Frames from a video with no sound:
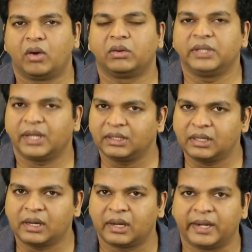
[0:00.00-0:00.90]
On the
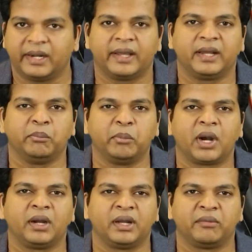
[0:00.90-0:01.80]
other hand, an
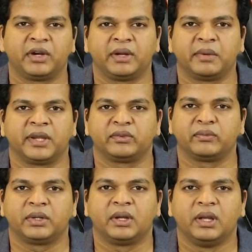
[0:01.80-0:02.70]
implantable
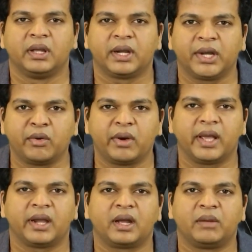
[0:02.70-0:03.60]
device would
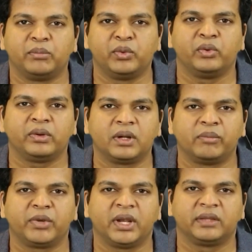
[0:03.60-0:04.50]
require a more
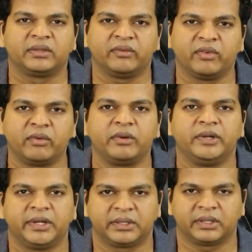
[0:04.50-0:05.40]
comprehensive
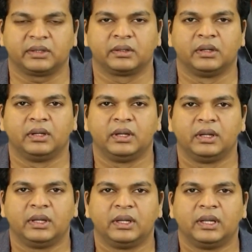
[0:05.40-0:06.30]
evaluation.
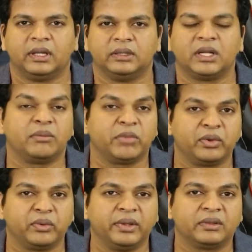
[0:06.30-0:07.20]
The
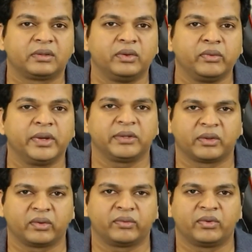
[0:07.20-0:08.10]
number two is
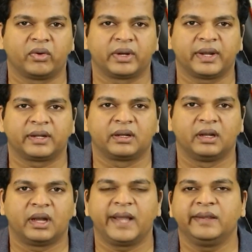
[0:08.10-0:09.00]
duration of contact.
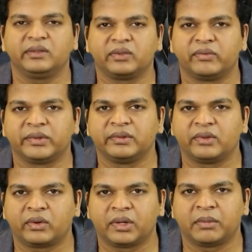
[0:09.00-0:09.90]
ISO
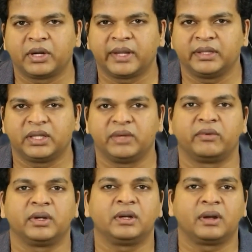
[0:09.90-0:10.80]

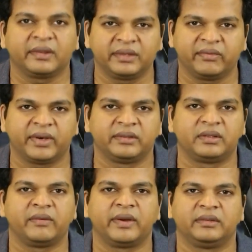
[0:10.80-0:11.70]
109931
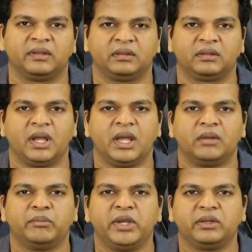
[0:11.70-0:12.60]
classifies devices
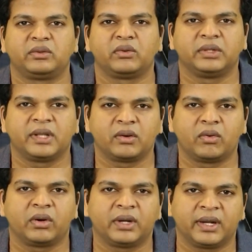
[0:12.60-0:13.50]
based on their
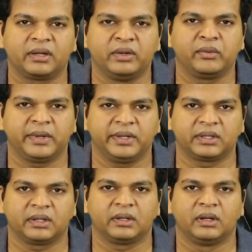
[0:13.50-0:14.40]
contact
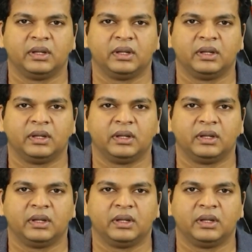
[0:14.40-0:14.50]
duration.